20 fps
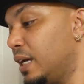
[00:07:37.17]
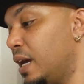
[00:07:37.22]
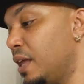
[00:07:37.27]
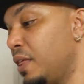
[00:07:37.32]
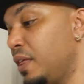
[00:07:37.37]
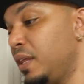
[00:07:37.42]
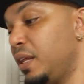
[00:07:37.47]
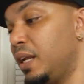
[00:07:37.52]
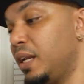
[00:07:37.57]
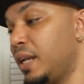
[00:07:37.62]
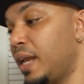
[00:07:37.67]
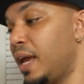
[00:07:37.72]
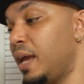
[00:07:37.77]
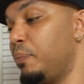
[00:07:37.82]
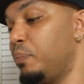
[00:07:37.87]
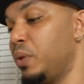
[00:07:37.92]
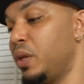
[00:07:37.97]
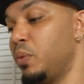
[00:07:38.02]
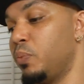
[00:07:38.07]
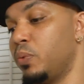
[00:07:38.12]
Other than
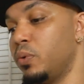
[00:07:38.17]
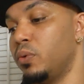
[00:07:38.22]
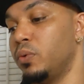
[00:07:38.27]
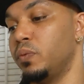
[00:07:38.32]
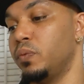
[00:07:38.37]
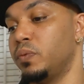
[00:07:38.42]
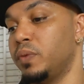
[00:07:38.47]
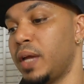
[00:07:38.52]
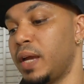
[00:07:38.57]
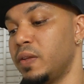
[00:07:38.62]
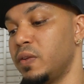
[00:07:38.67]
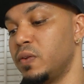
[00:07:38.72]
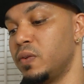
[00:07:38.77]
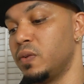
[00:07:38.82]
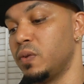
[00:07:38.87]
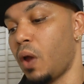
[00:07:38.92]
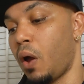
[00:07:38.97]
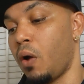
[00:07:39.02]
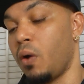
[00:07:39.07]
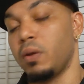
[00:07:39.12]
that, people,
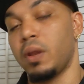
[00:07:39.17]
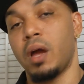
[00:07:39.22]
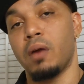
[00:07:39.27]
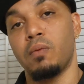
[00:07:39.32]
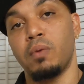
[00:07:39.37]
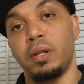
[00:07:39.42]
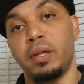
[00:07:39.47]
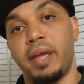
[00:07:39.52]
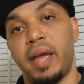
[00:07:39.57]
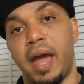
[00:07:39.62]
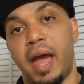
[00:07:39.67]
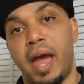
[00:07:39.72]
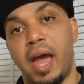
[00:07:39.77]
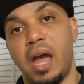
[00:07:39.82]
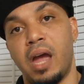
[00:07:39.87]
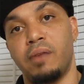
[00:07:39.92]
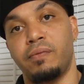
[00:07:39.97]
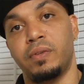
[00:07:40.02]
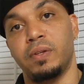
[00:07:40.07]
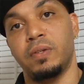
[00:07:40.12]
that's all I really
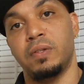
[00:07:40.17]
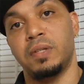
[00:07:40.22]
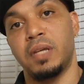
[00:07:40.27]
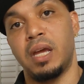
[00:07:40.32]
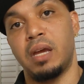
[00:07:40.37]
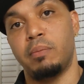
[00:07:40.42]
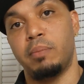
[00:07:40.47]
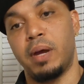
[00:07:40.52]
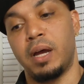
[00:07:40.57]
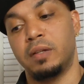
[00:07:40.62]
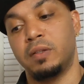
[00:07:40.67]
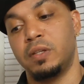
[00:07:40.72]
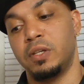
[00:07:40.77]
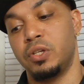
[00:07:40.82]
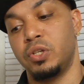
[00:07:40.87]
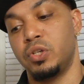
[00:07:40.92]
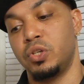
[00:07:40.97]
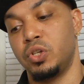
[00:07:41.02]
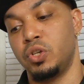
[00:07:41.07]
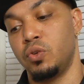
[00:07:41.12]
have to say about
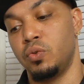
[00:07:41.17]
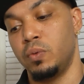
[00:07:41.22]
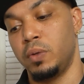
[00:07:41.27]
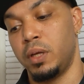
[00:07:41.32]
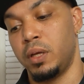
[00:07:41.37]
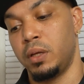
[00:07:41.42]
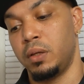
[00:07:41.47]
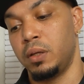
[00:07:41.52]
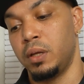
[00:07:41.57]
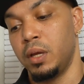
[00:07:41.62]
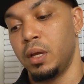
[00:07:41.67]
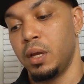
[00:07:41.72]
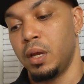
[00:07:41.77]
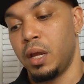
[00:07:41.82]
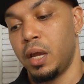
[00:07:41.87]
this unit